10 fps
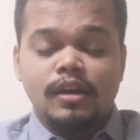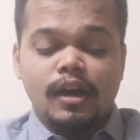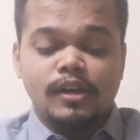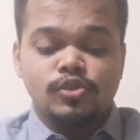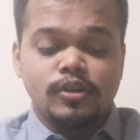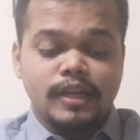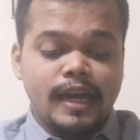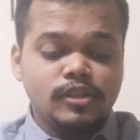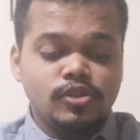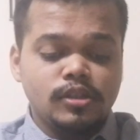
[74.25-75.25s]

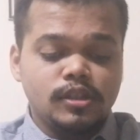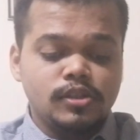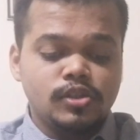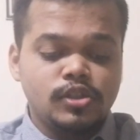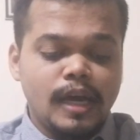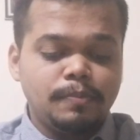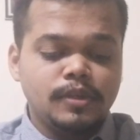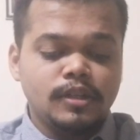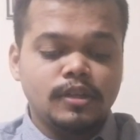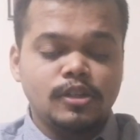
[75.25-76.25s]
Exodus
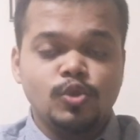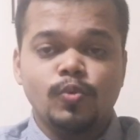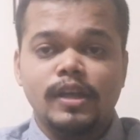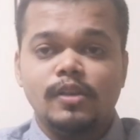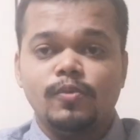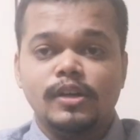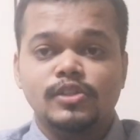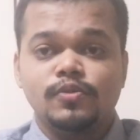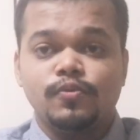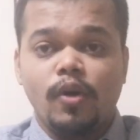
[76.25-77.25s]
chapter 12
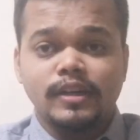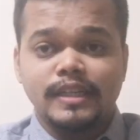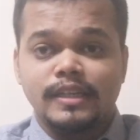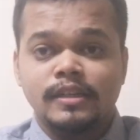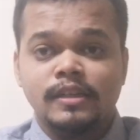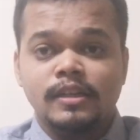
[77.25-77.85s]
verse 40,